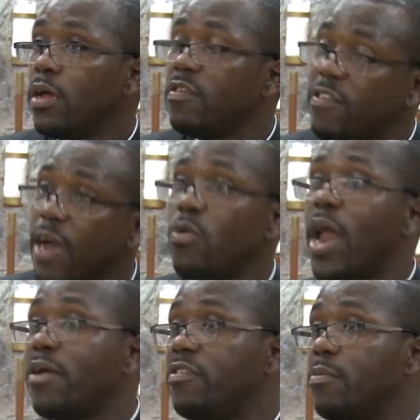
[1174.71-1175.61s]

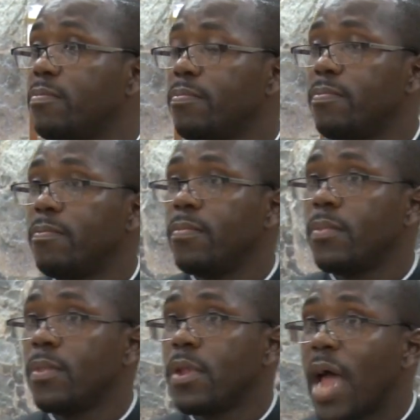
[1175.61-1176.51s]
Secularism.
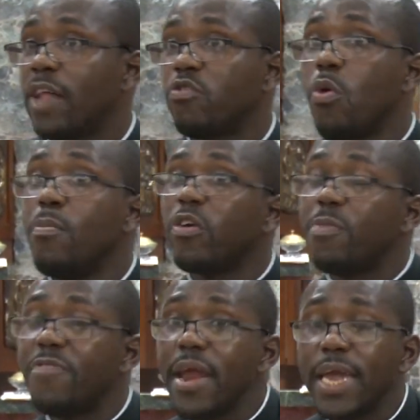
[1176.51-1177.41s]
And so we must
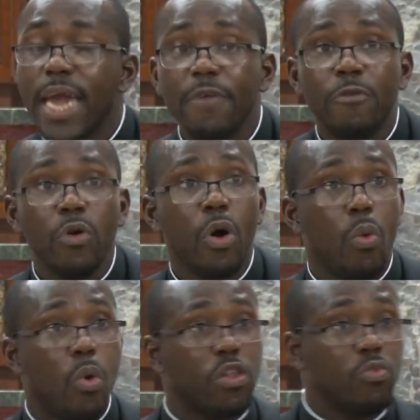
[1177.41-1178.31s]
be very careful
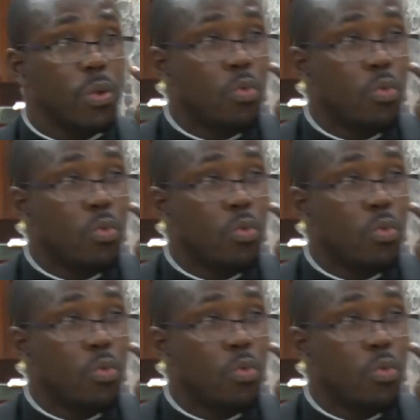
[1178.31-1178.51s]
what we